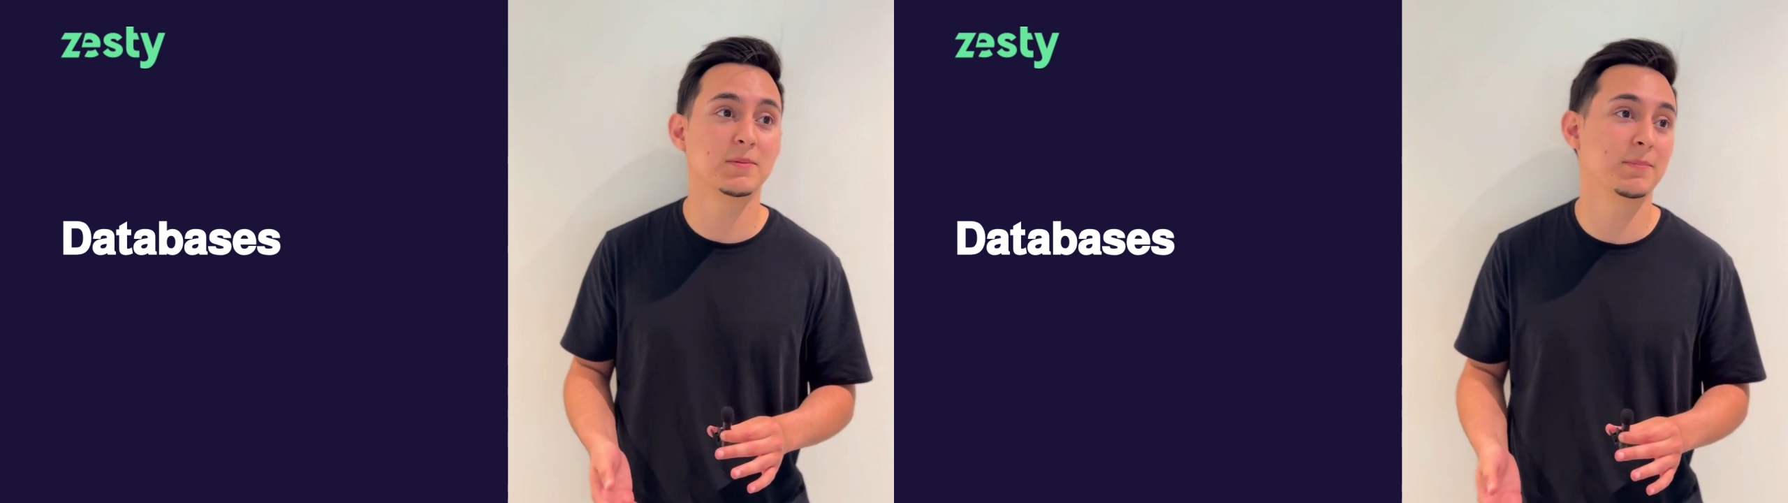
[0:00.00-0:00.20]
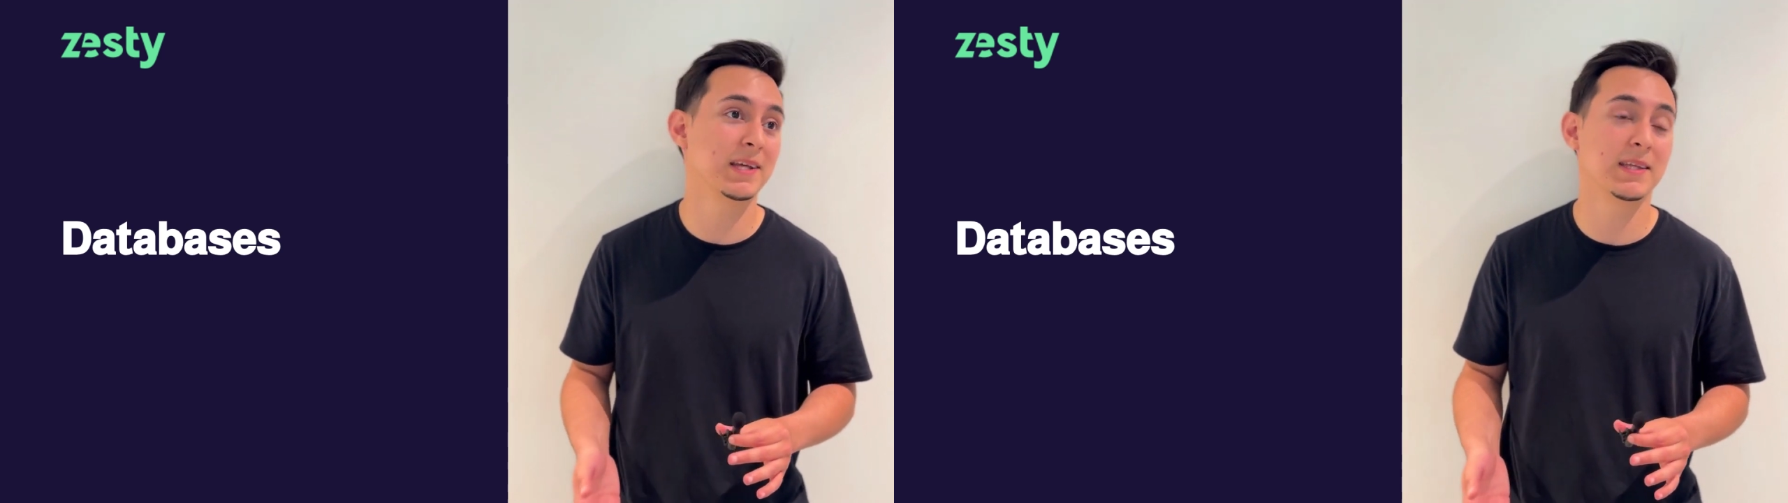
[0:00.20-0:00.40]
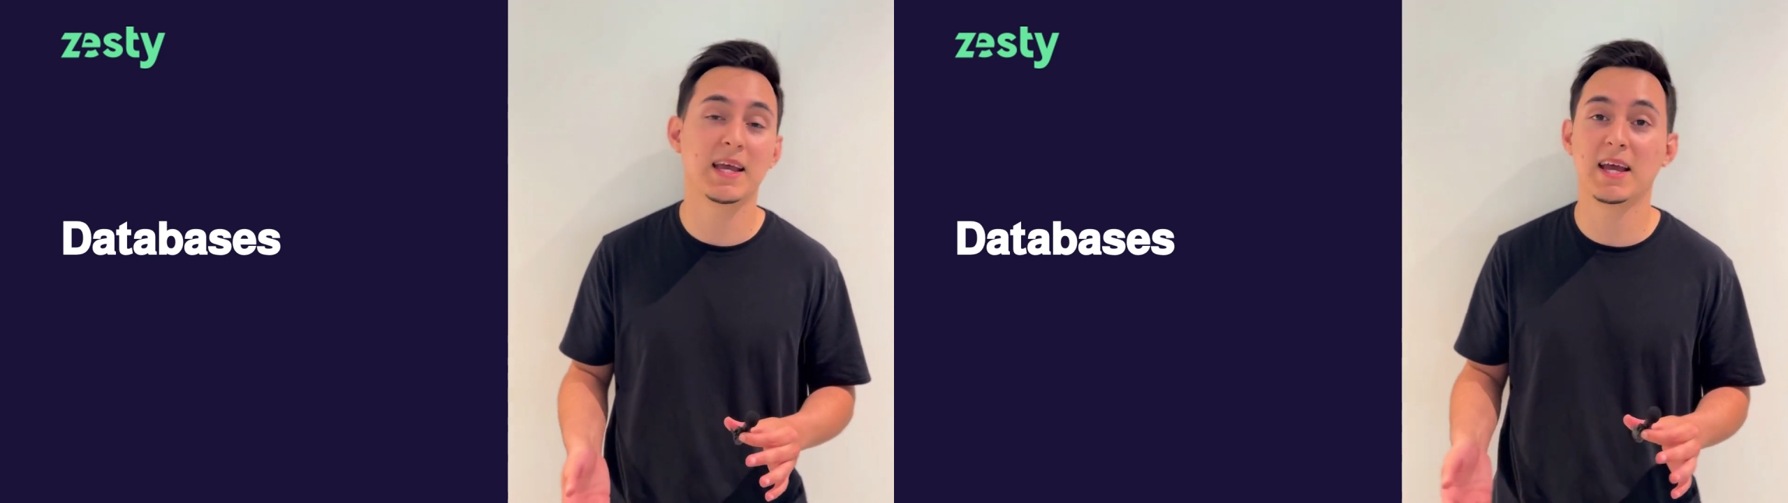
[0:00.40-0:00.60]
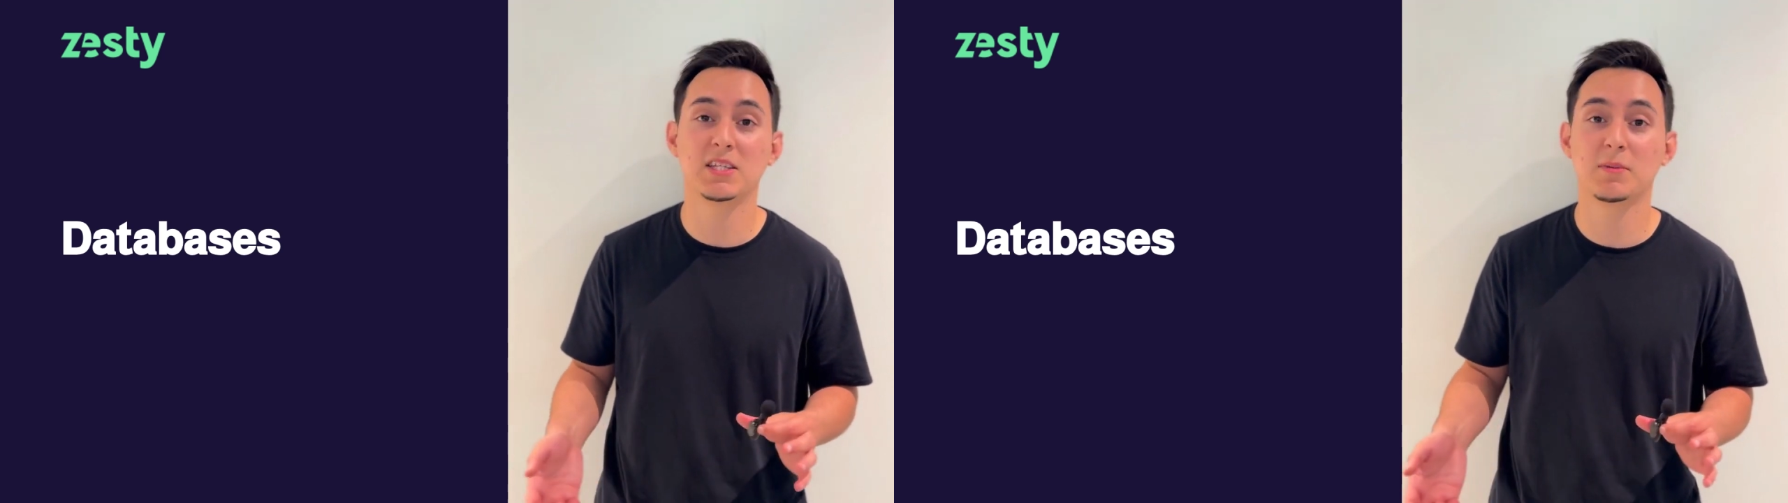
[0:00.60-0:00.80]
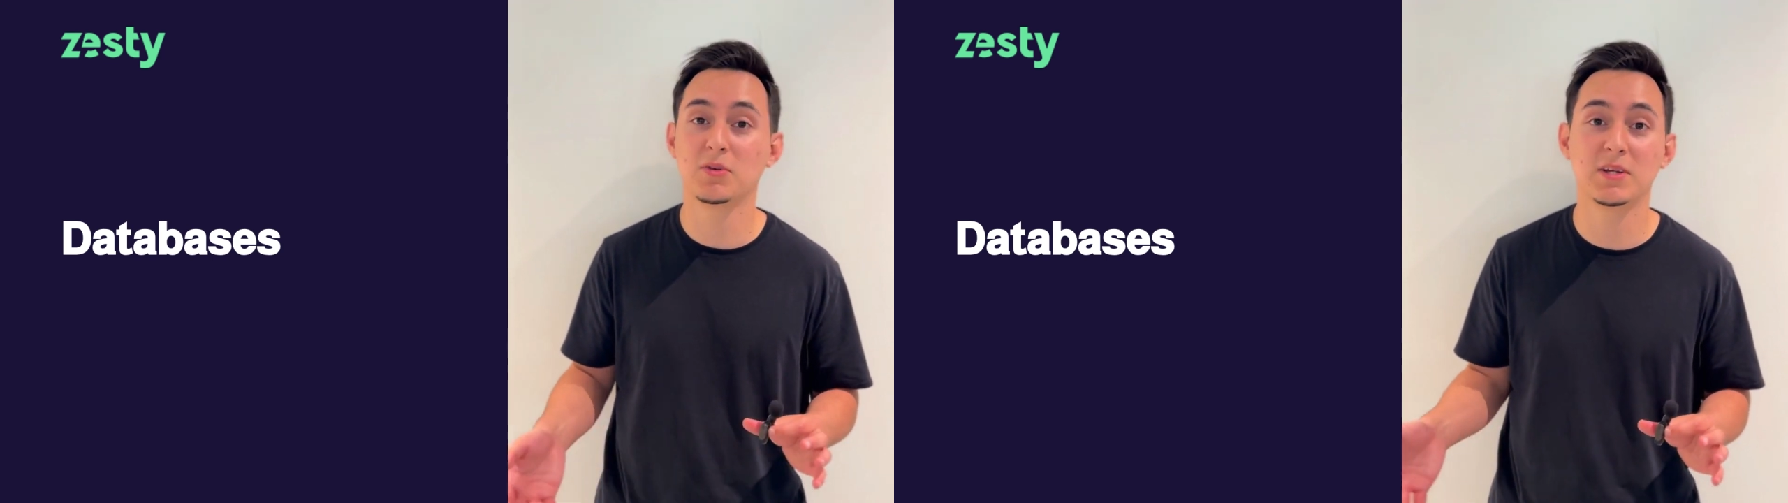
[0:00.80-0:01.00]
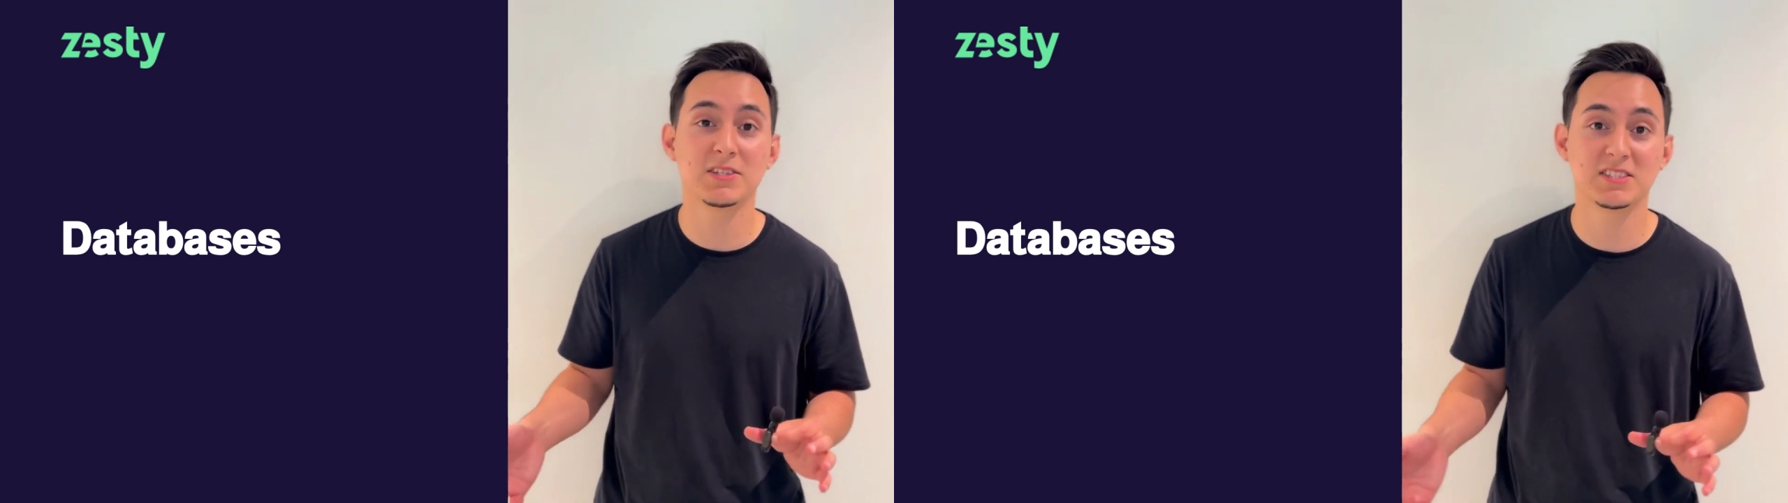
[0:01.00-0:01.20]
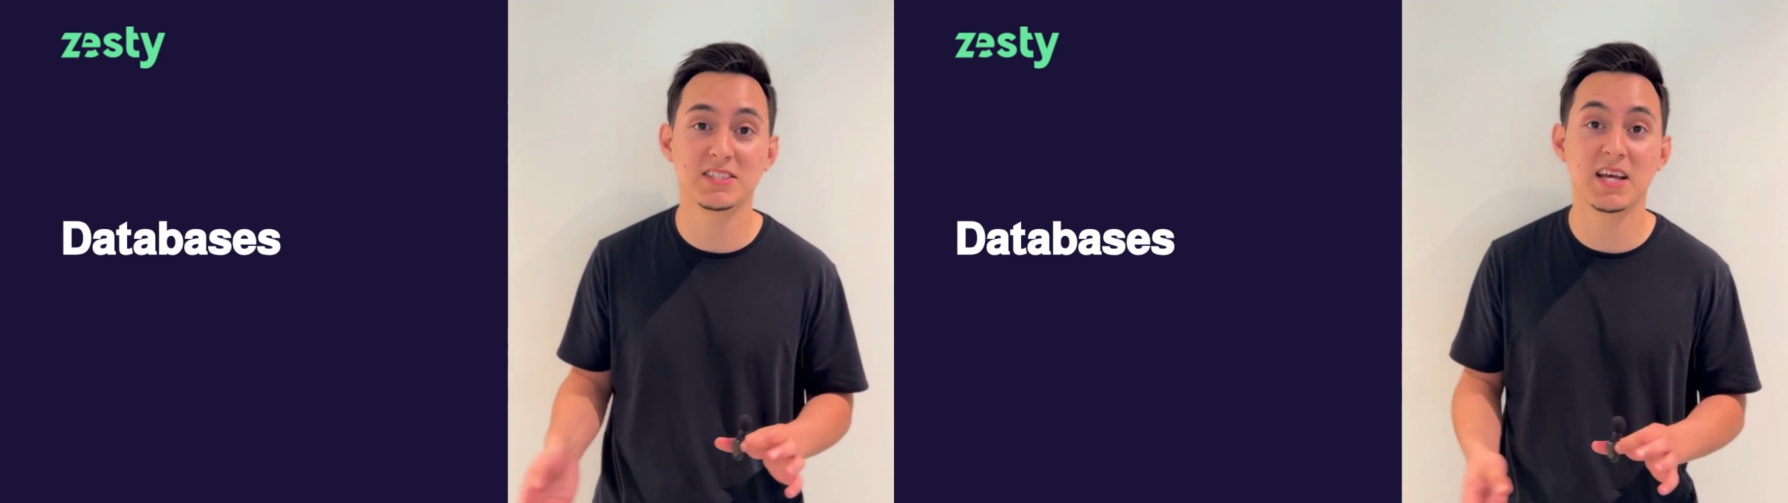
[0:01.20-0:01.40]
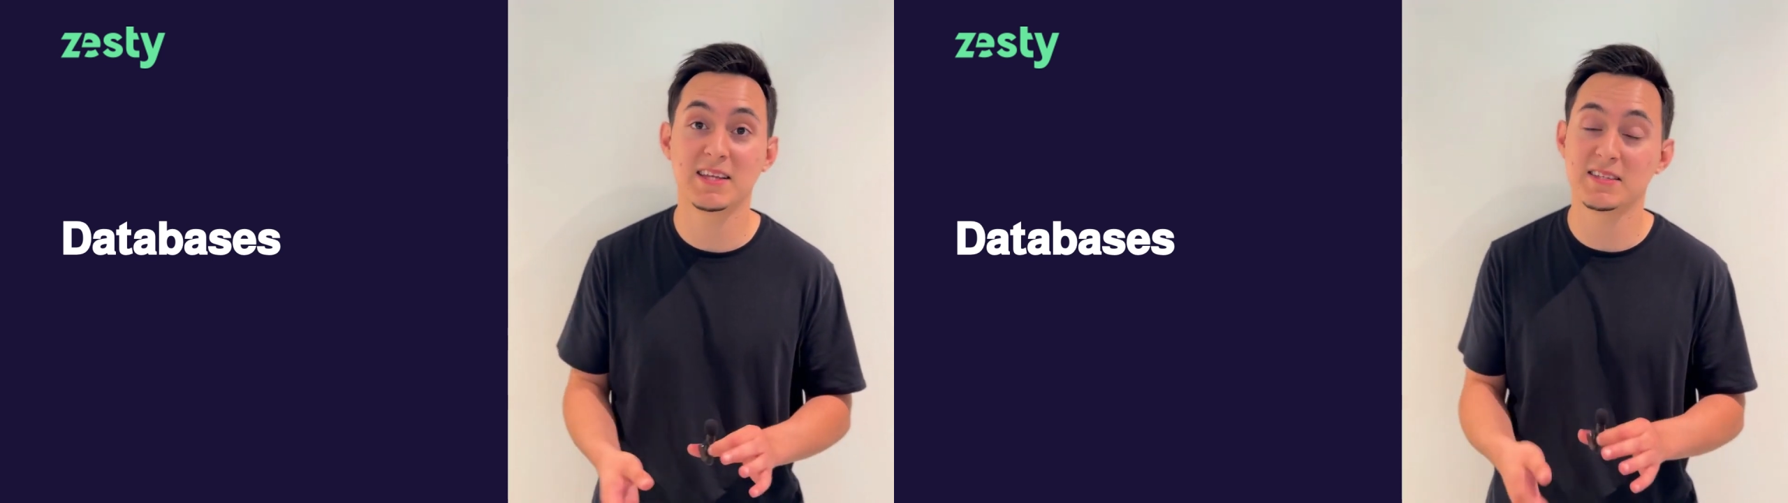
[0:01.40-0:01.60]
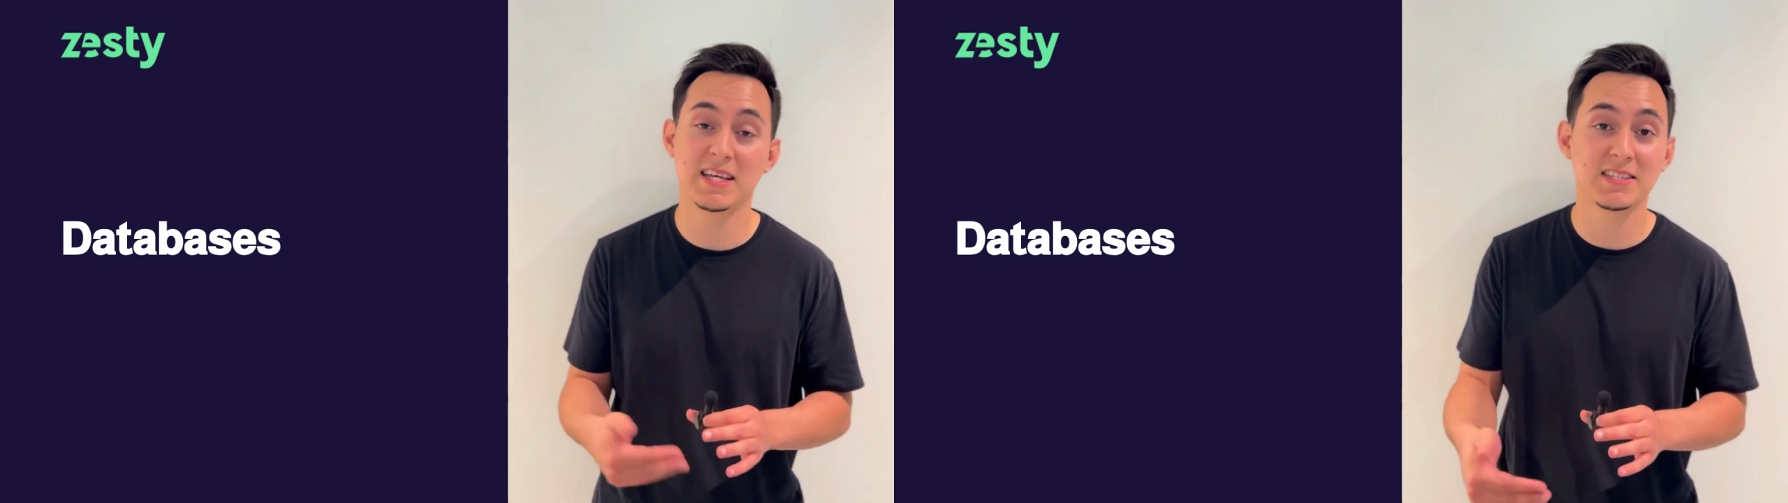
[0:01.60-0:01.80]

because AWS decided they